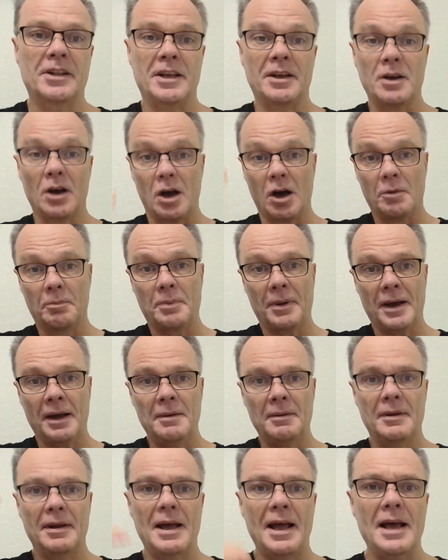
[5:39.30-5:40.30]

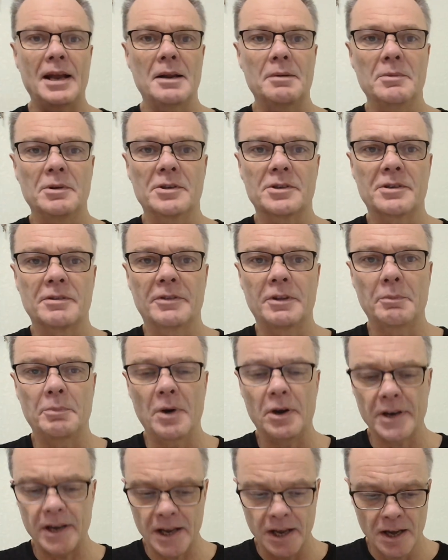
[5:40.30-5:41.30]
upper elements of the
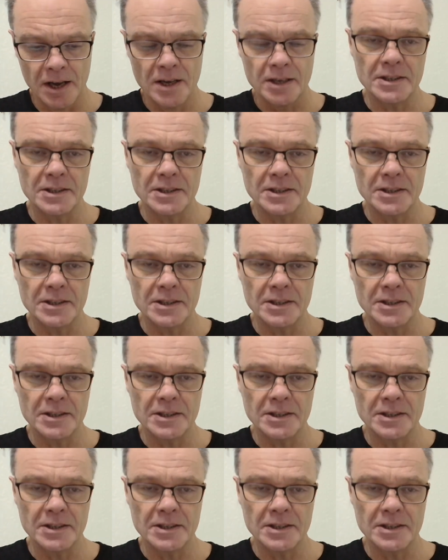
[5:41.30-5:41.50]
body.